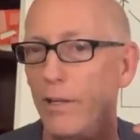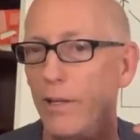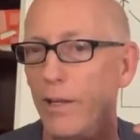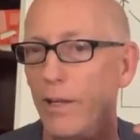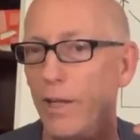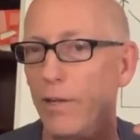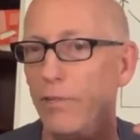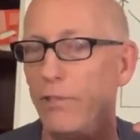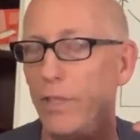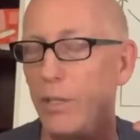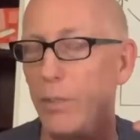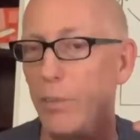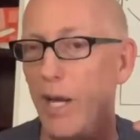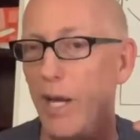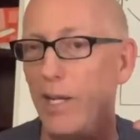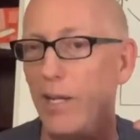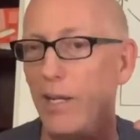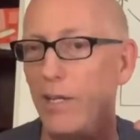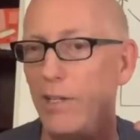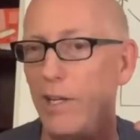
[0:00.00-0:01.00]
if you
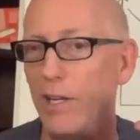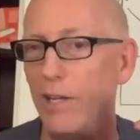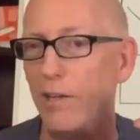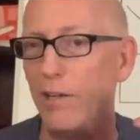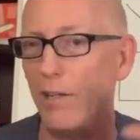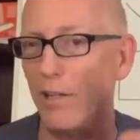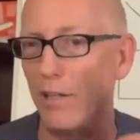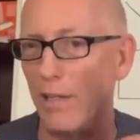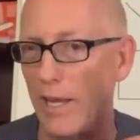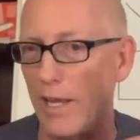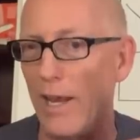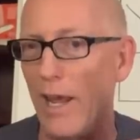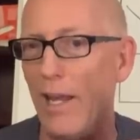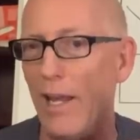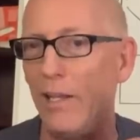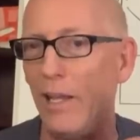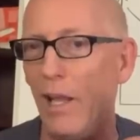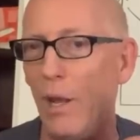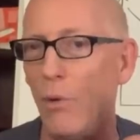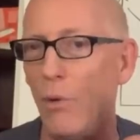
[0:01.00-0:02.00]
make a deal. And I'd
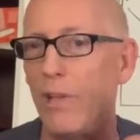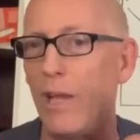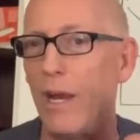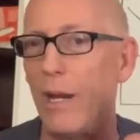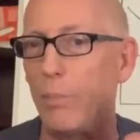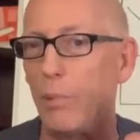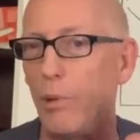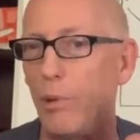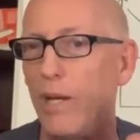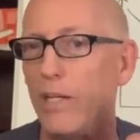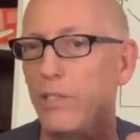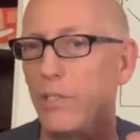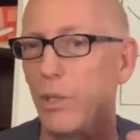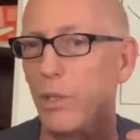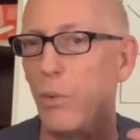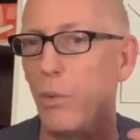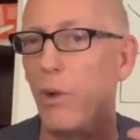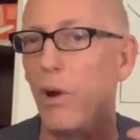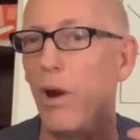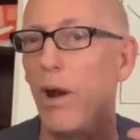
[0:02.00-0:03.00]
lower that price
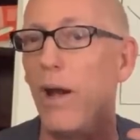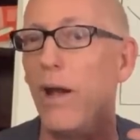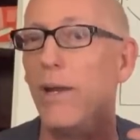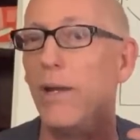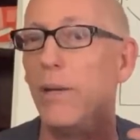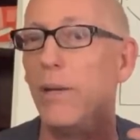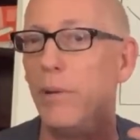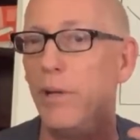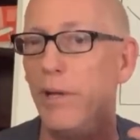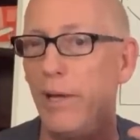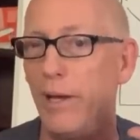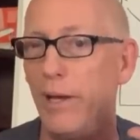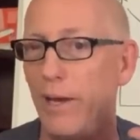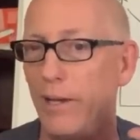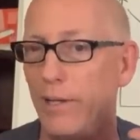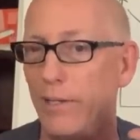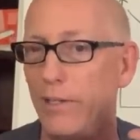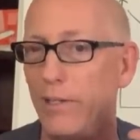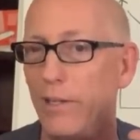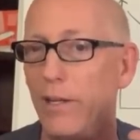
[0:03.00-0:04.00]
quite a
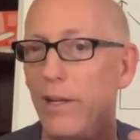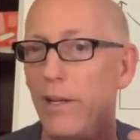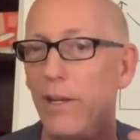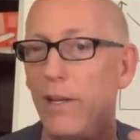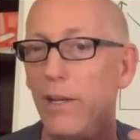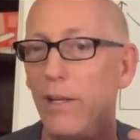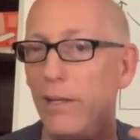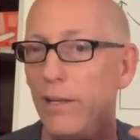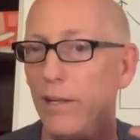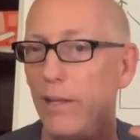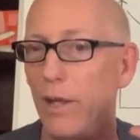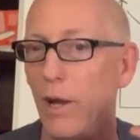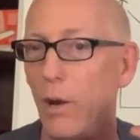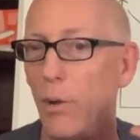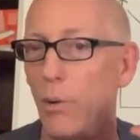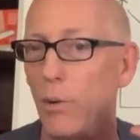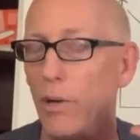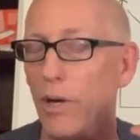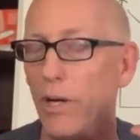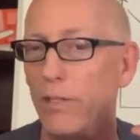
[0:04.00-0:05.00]
bit.
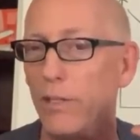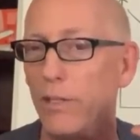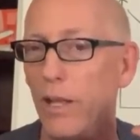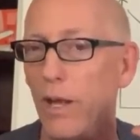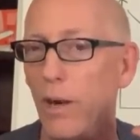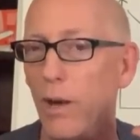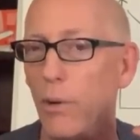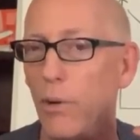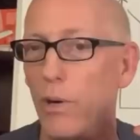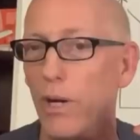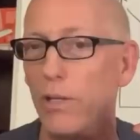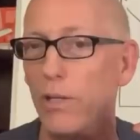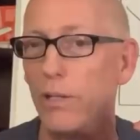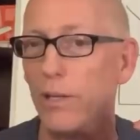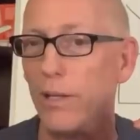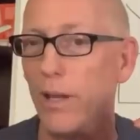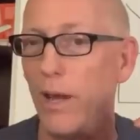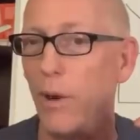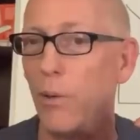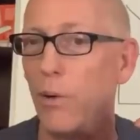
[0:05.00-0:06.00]
Lower it, lower it,
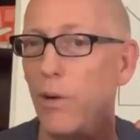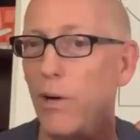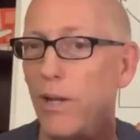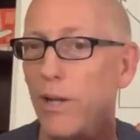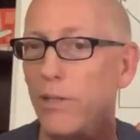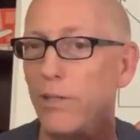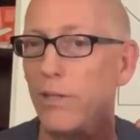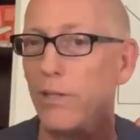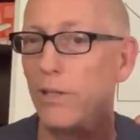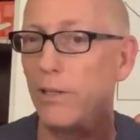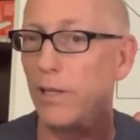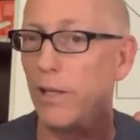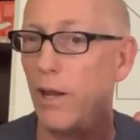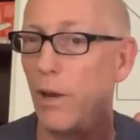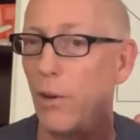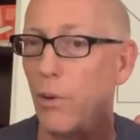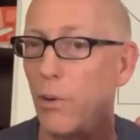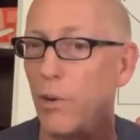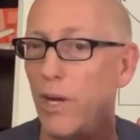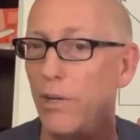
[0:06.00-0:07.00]
lower it,
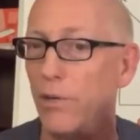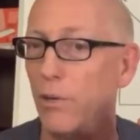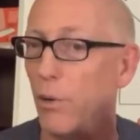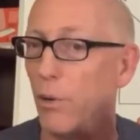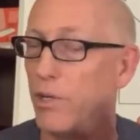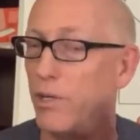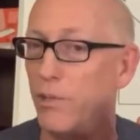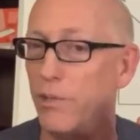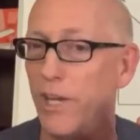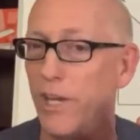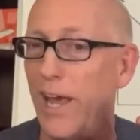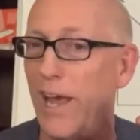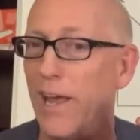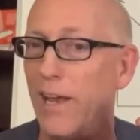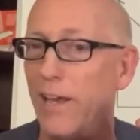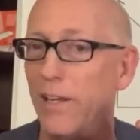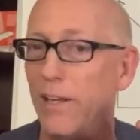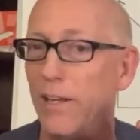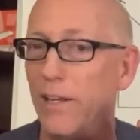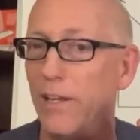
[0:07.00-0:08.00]
lower it, or you're
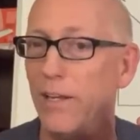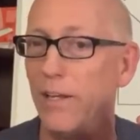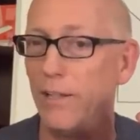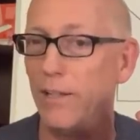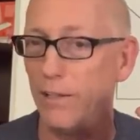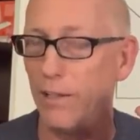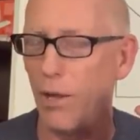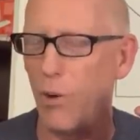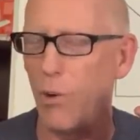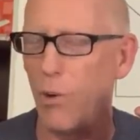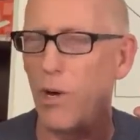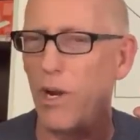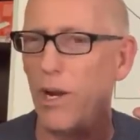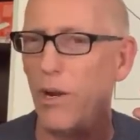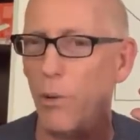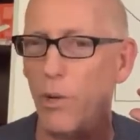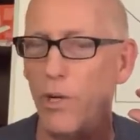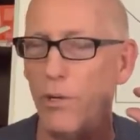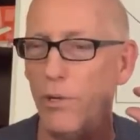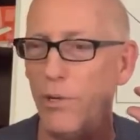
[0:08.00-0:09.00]
dead. Lower it,
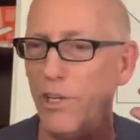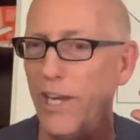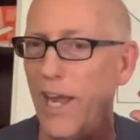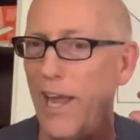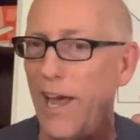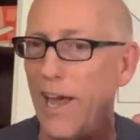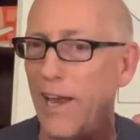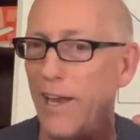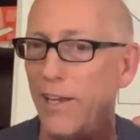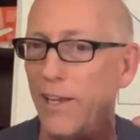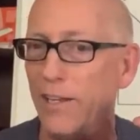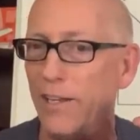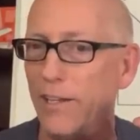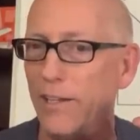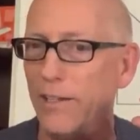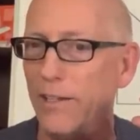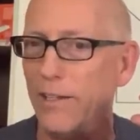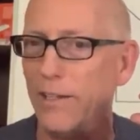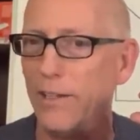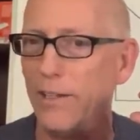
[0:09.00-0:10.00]
or you're dead.
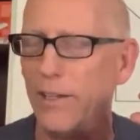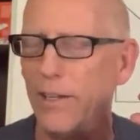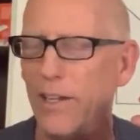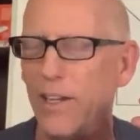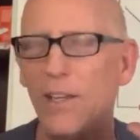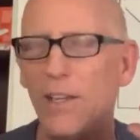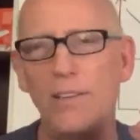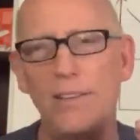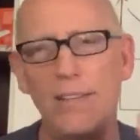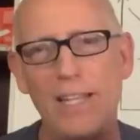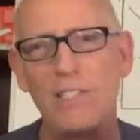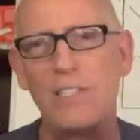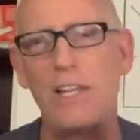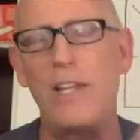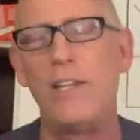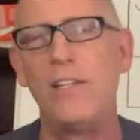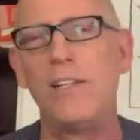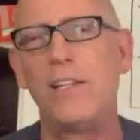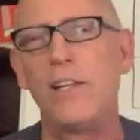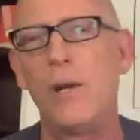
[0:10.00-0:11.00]
That's how
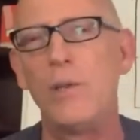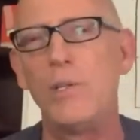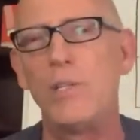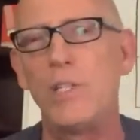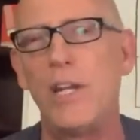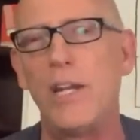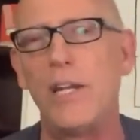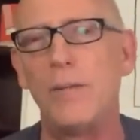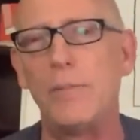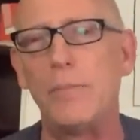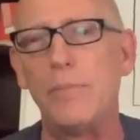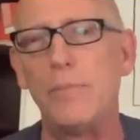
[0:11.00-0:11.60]
you negotiate.